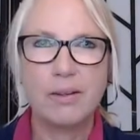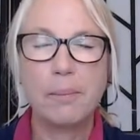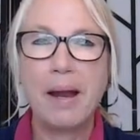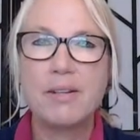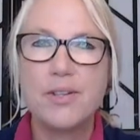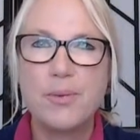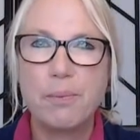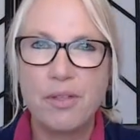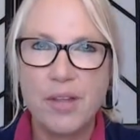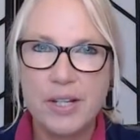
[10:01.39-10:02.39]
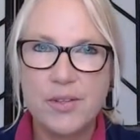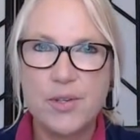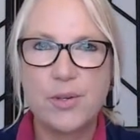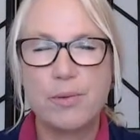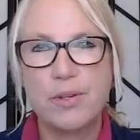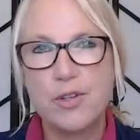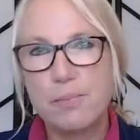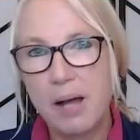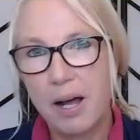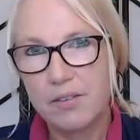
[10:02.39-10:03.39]
The parasympathetic system, this is
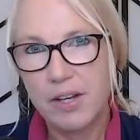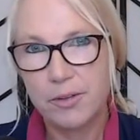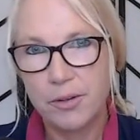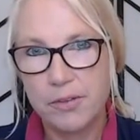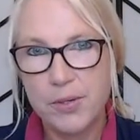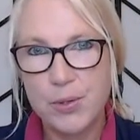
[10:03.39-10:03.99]
part of our nervous